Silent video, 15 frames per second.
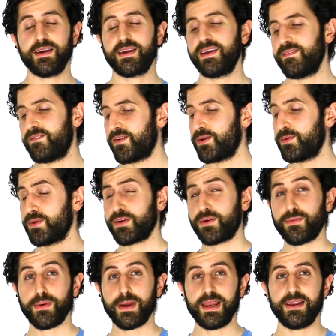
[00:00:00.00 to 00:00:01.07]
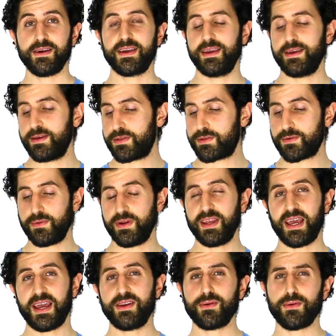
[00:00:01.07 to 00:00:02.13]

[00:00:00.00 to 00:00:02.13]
looking phone with a great looking screen and